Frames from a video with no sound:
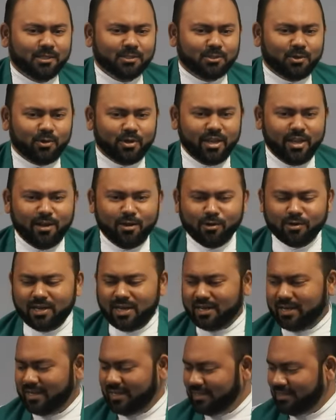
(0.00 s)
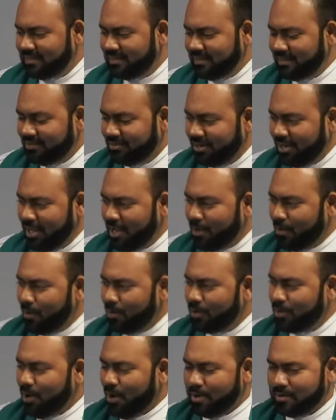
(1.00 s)
So he looked at his
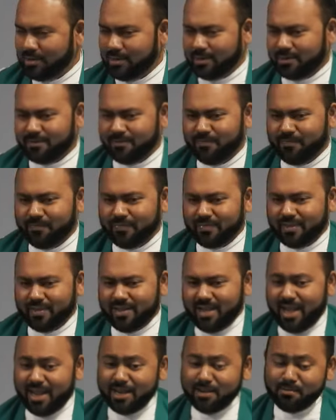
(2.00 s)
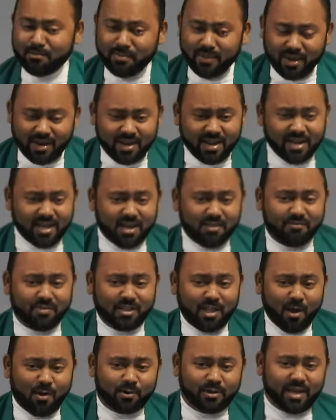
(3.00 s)
3-year-old daughter and immediately,
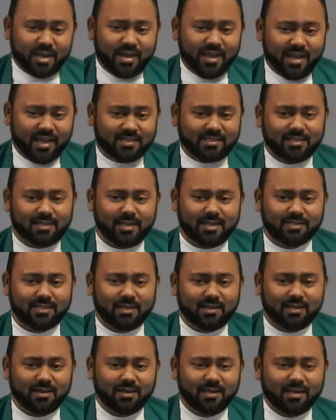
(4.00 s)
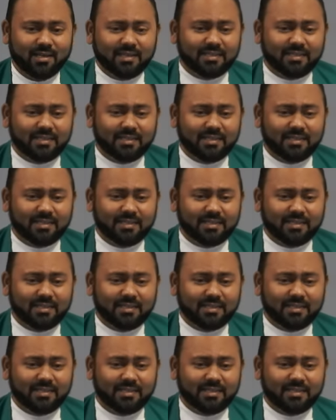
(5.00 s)
without any hesitation,